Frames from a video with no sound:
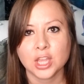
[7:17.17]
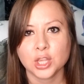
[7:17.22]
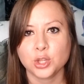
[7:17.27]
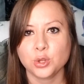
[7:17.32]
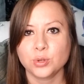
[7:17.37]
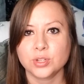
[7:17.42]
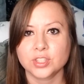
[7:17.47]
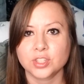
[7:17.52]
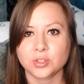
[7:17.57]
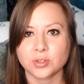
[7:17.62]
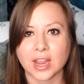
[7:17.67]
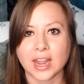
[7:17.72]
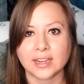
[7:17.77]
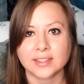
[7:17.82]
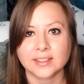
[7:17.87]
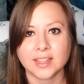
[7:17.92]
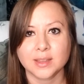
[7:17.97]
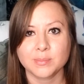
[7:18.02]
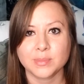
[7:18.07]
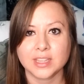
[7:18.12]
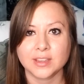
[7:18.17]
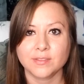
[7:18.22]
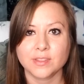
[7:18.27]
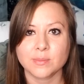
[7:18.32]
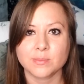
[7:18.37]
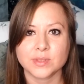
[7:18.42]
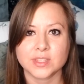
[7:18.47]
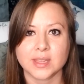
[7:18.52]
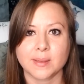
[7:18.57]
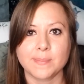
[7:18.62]
you distract them, give
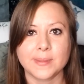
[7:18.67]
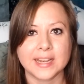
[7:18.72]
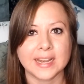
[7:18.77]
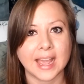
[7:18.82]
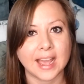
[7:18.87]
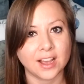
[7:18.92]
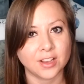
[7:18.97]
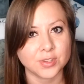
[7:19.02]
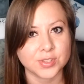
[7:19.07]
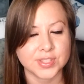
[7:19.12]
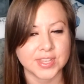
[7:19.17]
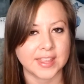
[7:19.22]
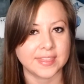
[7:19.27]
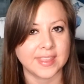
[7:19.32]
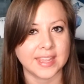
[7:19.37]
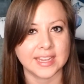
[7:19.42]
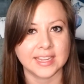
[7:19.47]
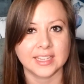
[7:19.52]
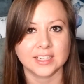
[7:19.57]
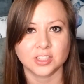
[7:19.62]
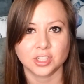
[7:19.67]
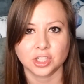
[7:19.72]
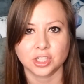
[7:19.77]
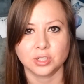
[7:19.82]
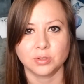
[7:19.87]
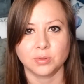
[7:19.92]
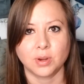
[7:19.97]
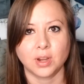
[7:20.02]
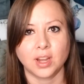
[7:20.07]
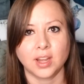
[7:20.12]
them something else that they can
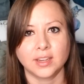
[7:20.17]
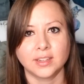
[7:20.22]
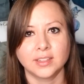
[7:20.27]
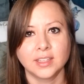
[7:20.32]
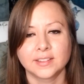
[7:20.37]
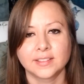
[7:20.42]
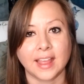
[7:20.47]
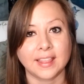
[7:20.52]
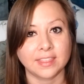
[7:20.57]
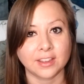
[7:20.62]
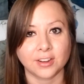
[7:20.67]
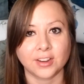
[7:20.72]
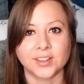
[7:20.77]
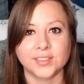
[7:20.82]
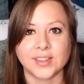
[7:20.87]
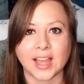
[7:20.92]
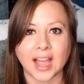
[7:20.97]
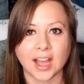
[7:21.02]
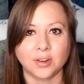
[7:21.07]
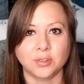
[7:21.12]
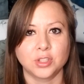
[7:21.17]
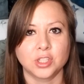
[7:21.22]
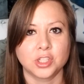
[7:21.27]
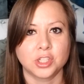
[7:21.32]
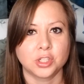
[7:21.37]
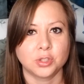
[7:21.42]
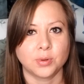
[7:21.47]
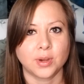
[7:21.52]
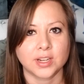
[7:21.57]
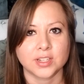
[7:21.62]
chew on, that they're allowed to
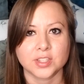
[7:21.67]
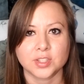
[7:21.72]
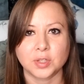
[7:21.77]
chew on.